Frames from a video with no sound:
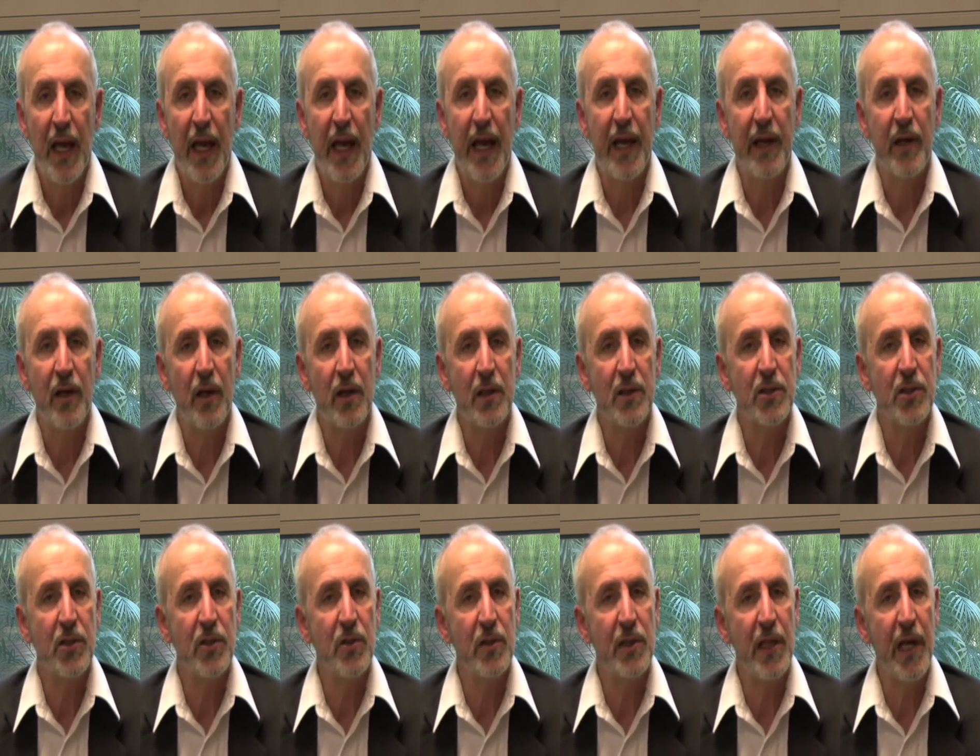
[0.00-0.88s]
and
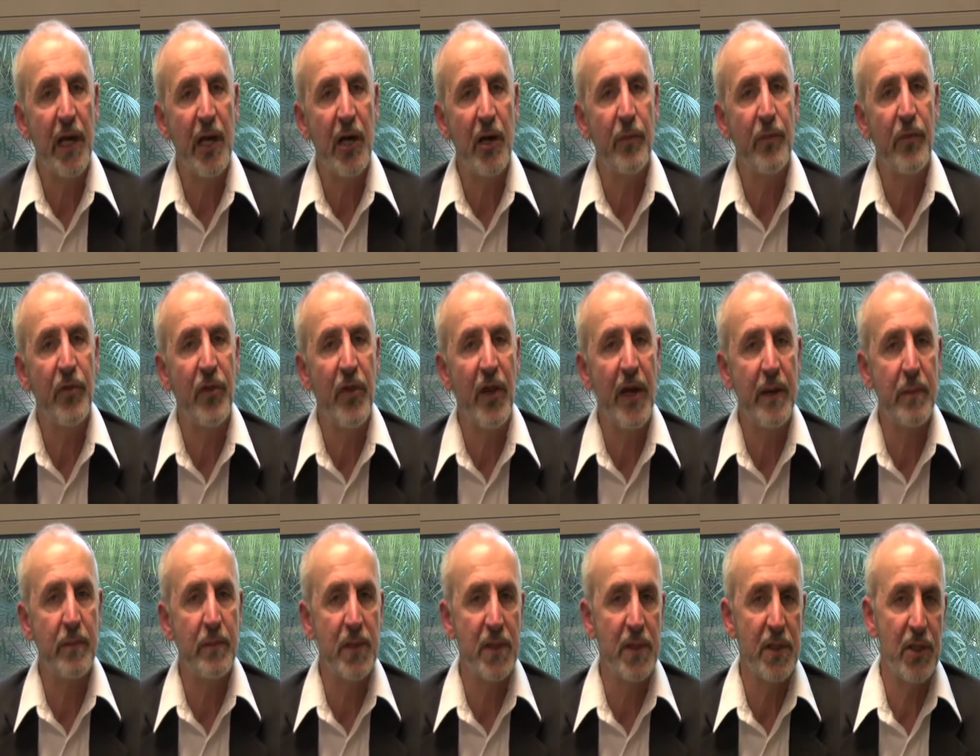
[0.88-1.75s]
also to help
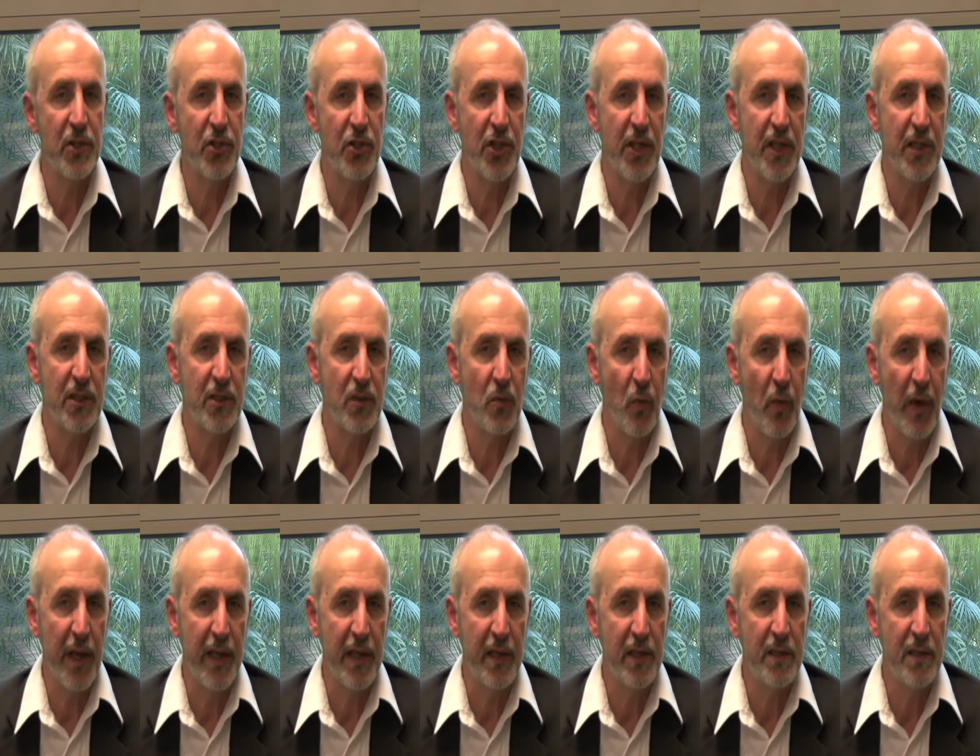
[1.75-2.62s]
them suggest
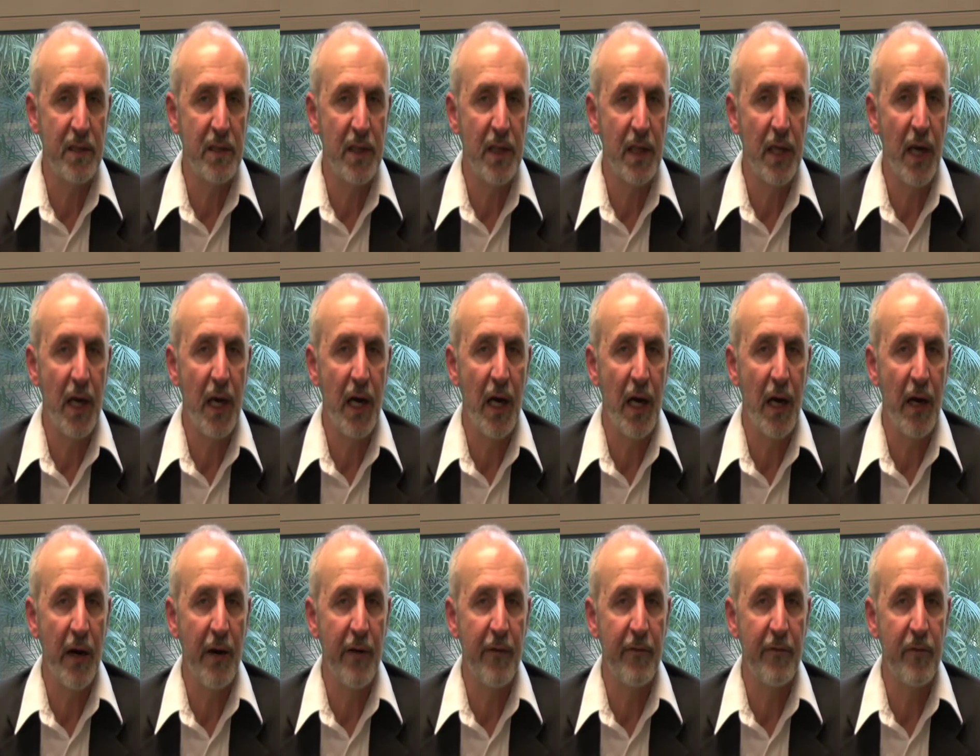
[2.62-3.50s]
ways
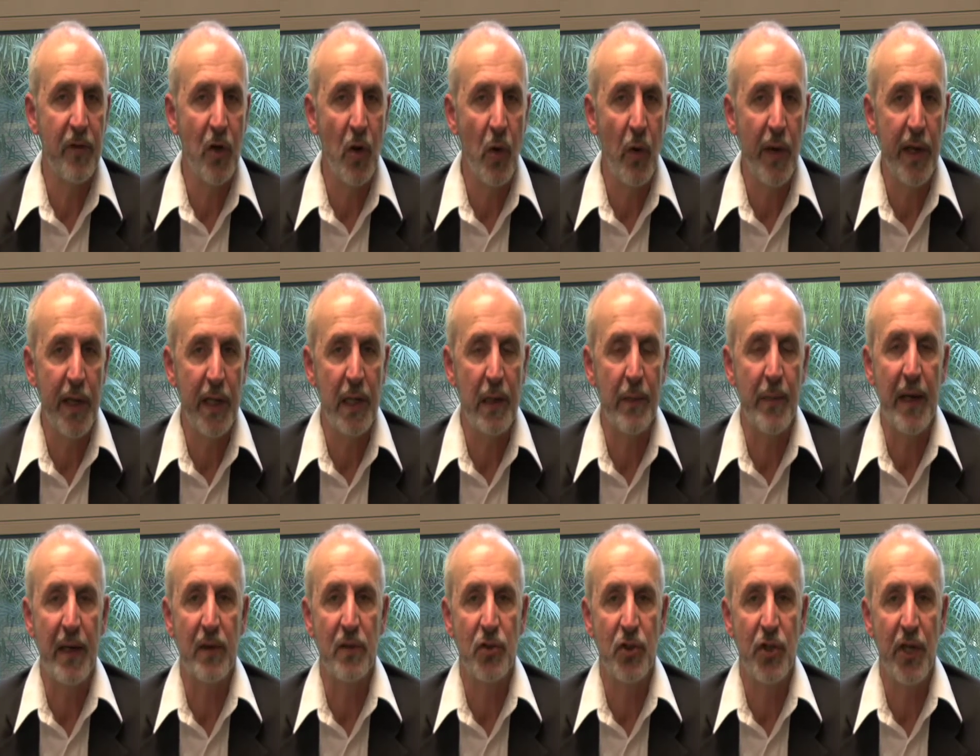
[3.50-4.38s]
of going
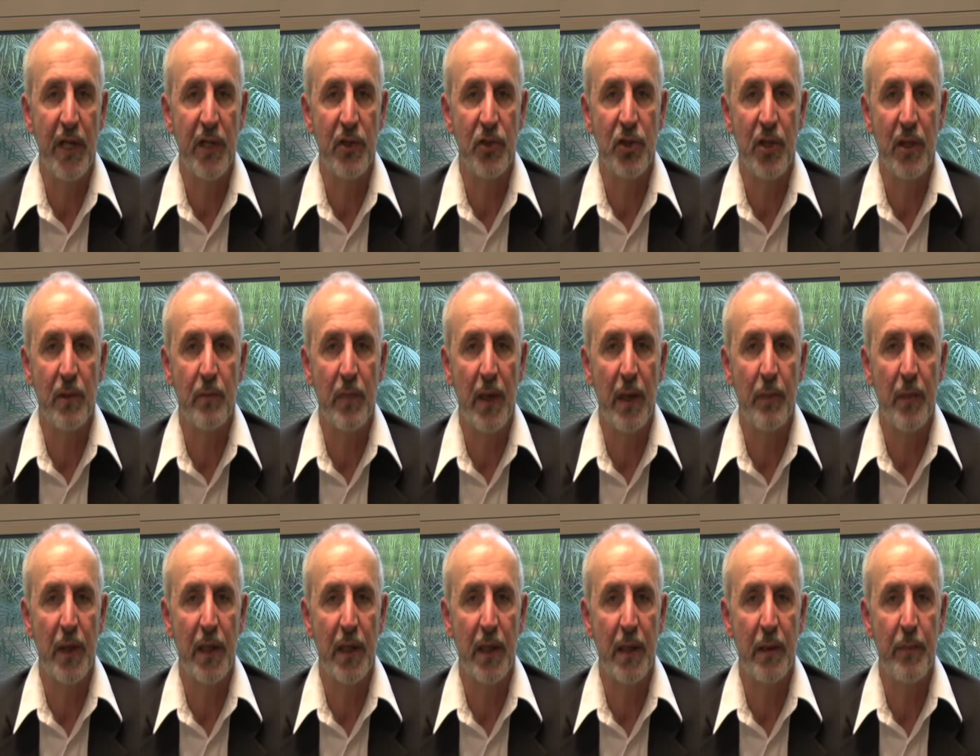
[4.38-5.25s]
about changing
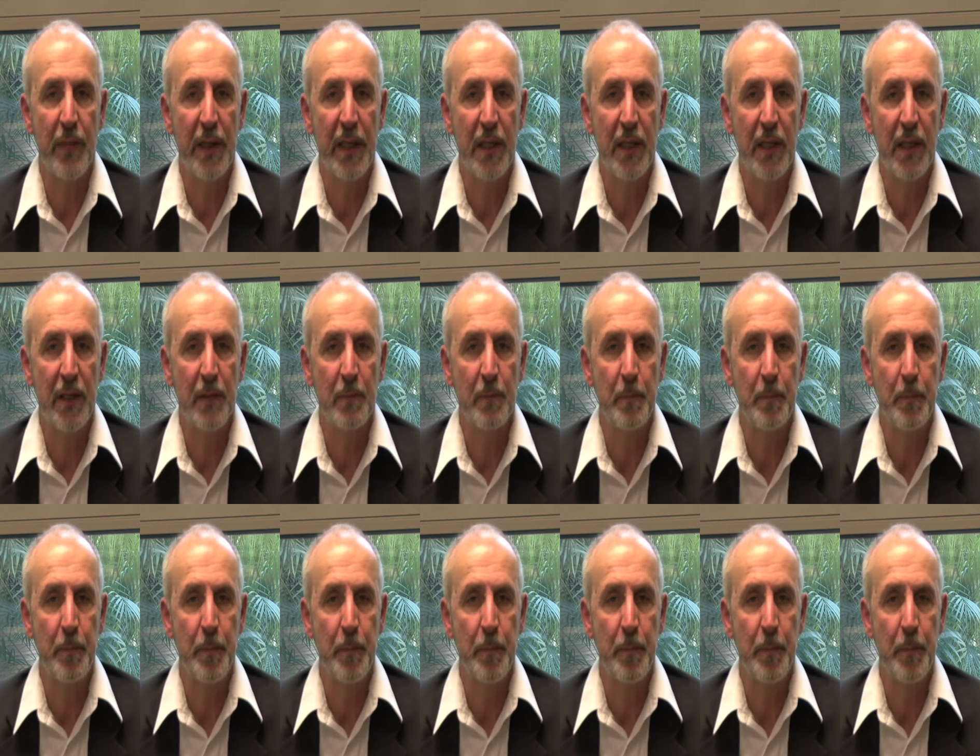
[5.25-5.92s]
public opinion.